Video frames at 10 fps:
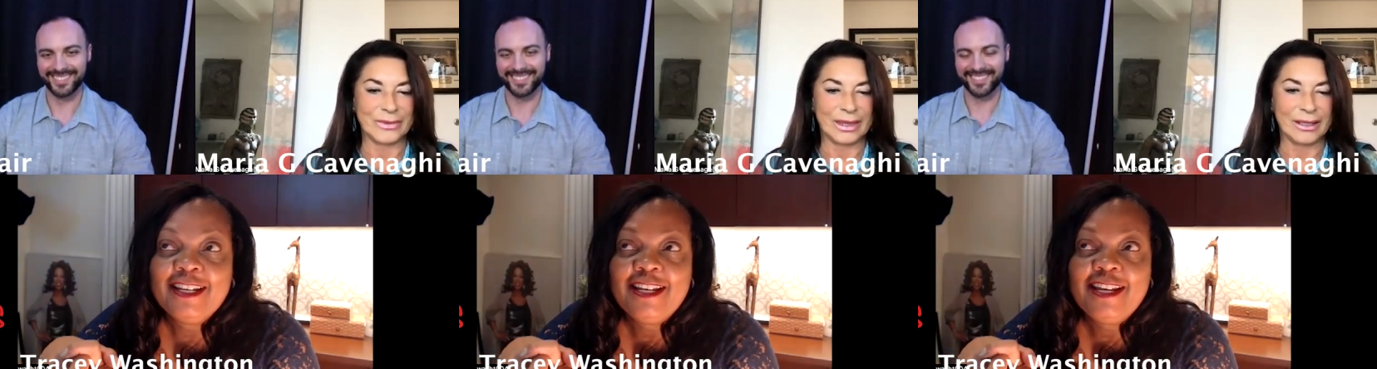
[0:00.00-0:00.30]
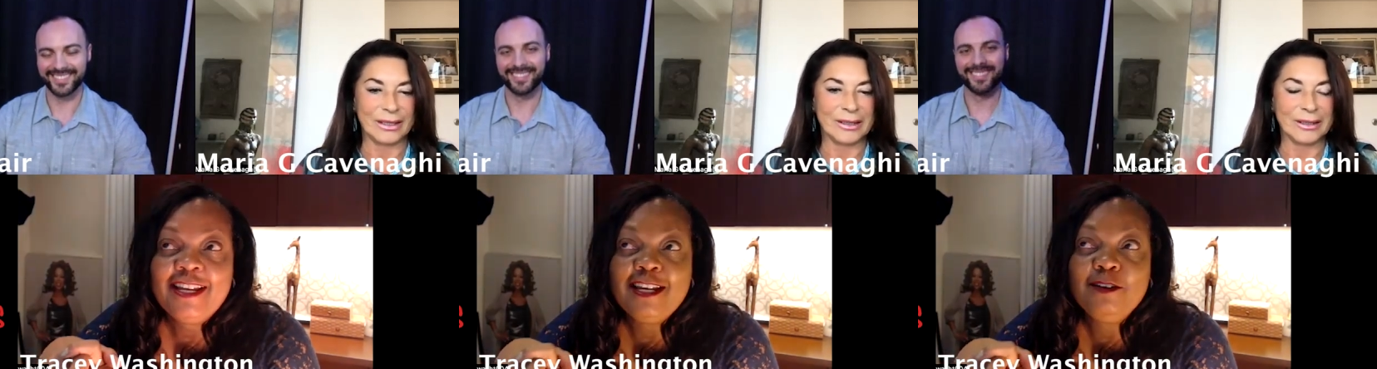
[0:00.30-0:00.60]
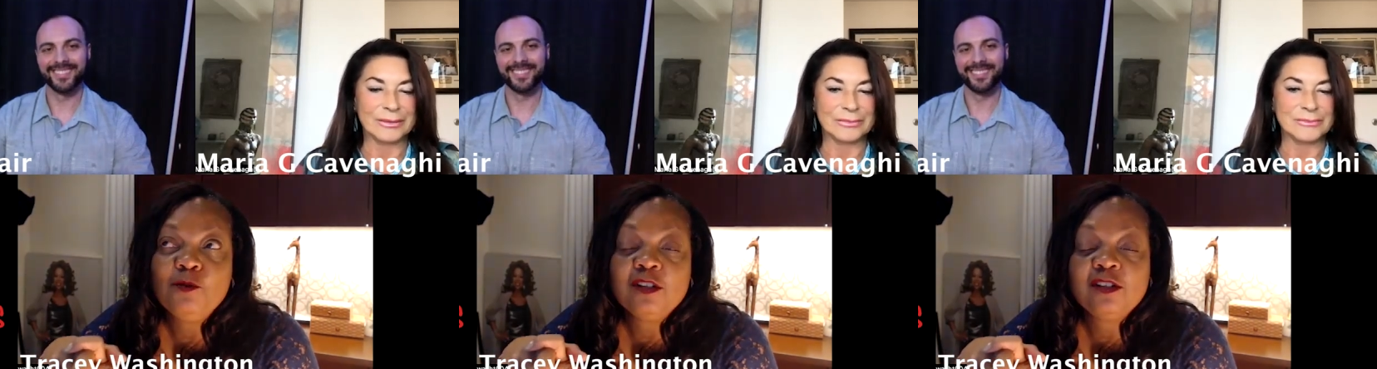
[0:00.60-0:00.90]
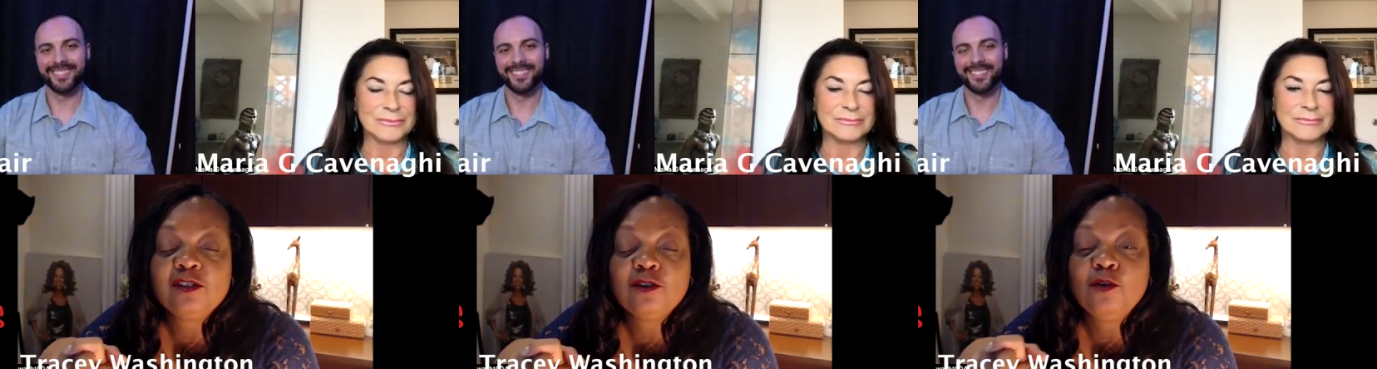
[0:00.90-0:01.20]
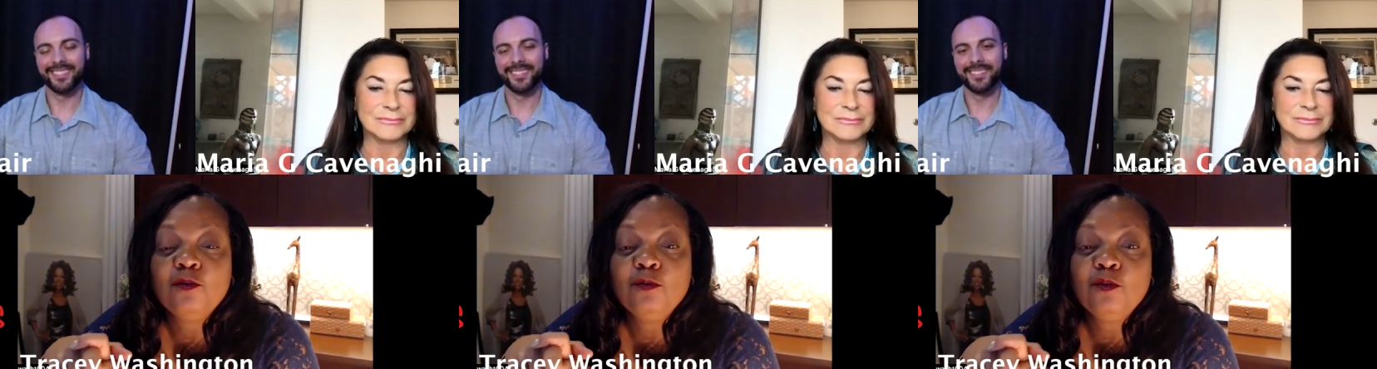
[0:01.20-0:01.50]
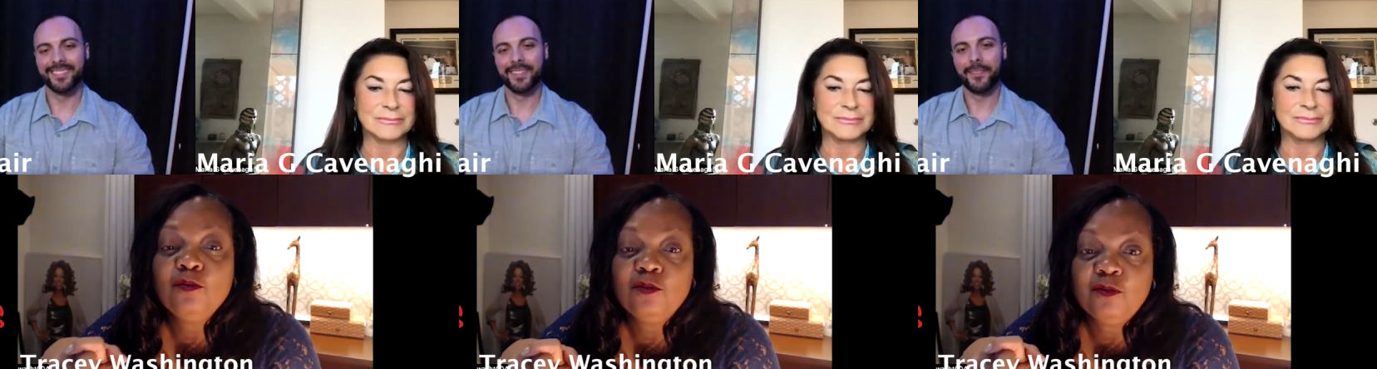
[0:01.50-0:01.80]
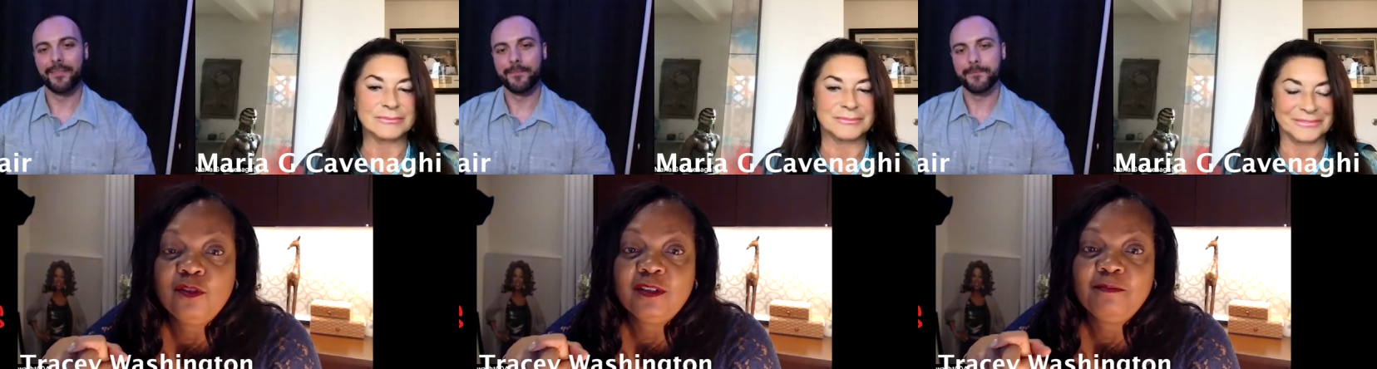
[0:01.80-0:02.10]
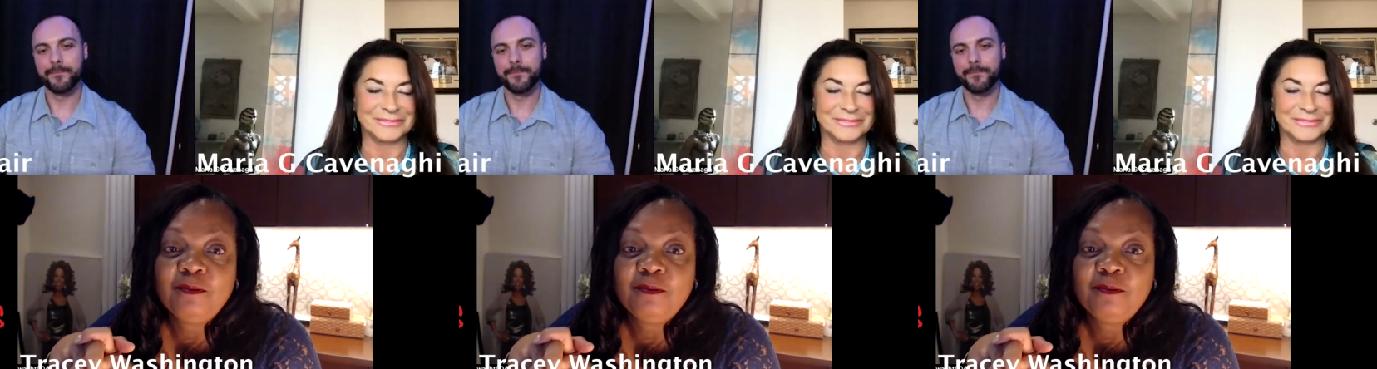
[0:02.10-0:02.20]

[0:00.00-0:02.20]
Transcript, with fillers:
Speaker 1: he was so moved